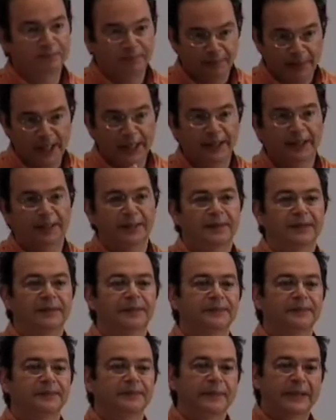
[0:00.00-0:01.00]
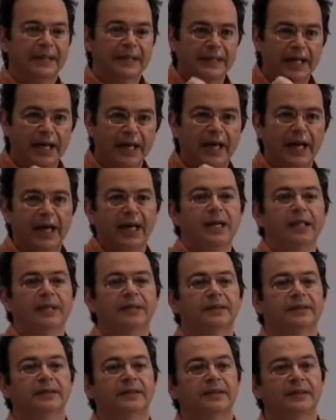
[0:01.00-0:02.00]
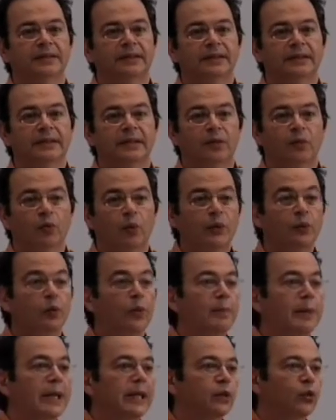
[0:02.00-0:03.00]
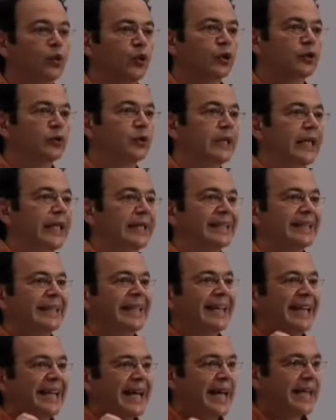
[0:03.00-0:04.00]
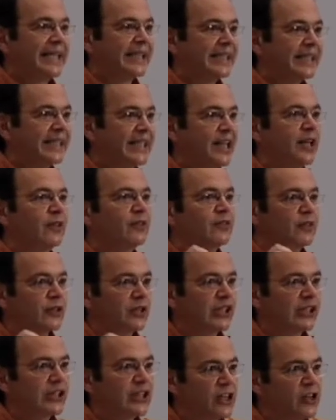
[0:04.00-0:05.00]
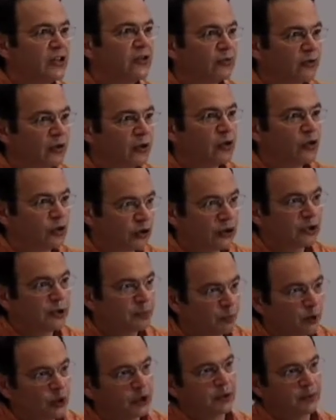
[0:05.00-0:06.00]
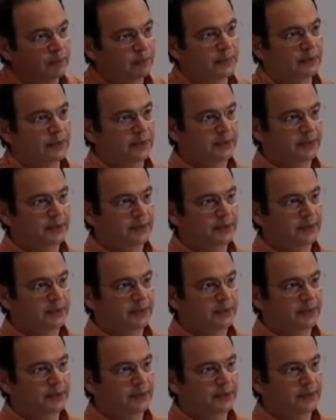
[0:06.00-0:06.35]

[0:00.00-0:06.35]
But there are what we might call today seriously religious Muslims.